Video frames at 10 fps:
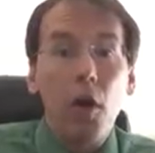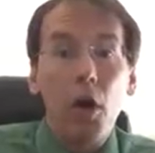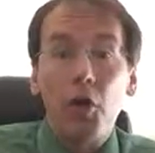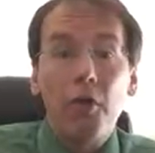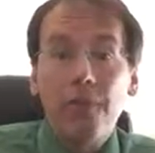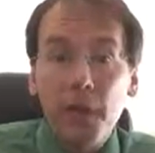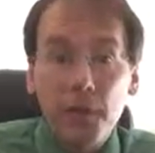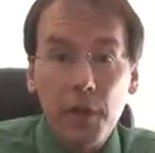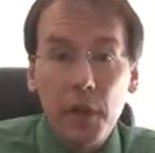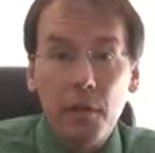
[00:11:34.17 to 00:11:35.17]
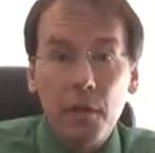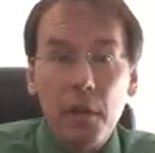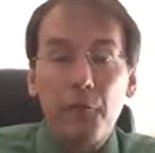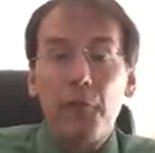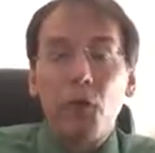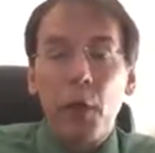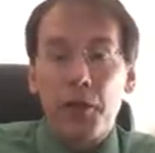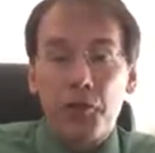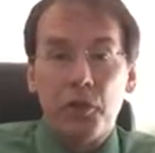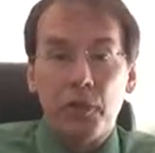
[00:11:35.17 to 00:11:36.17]
150 different
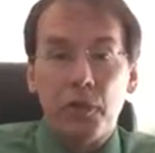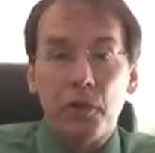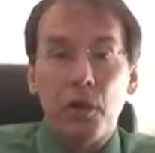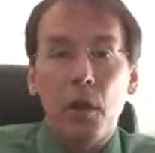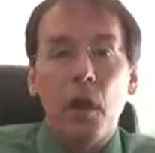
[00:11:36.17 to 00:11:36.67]
questions.